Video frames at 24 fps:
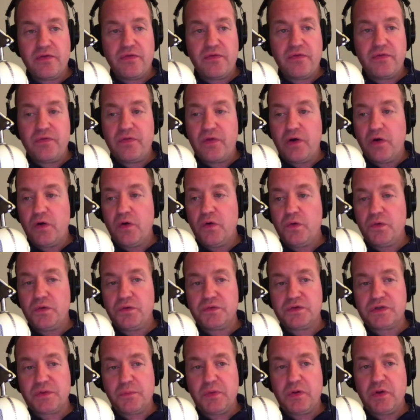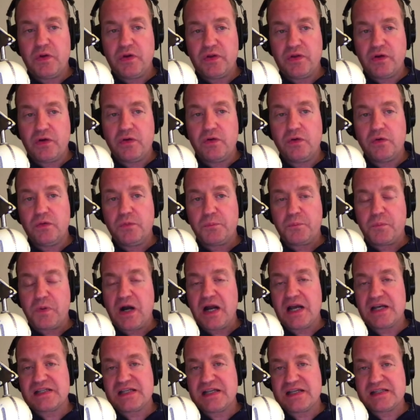the whole
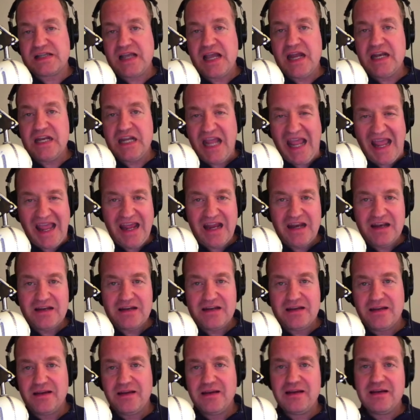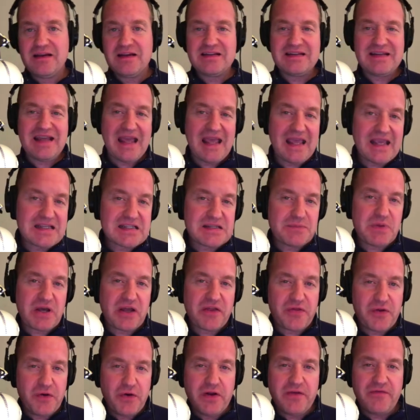process end to end takes
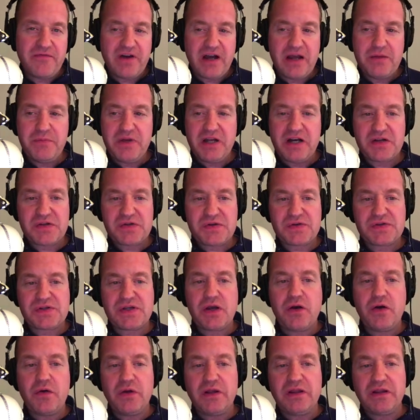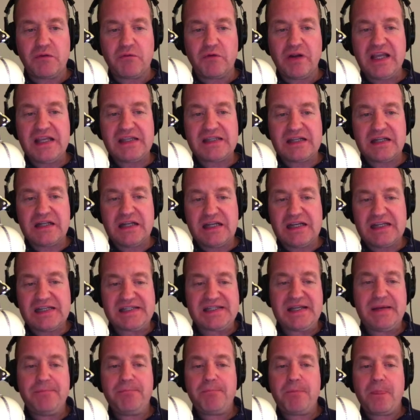about 35 minutes or so. And the reason
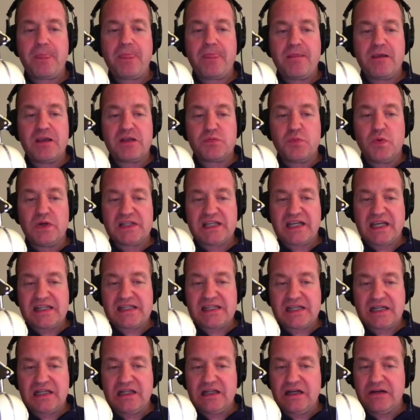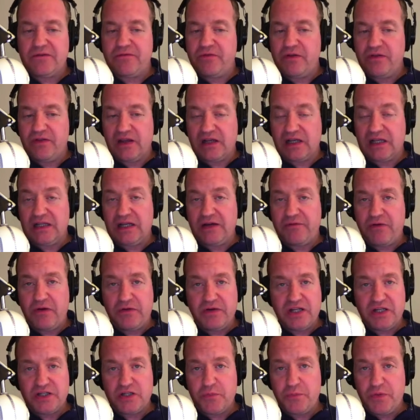is once it gets the
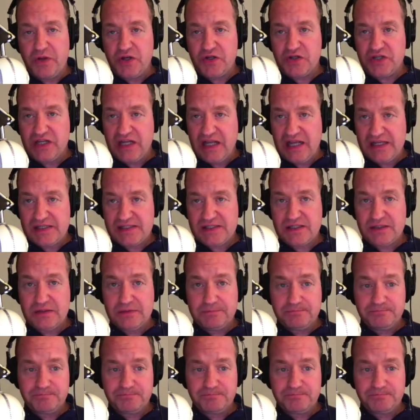CloudFront distribution has to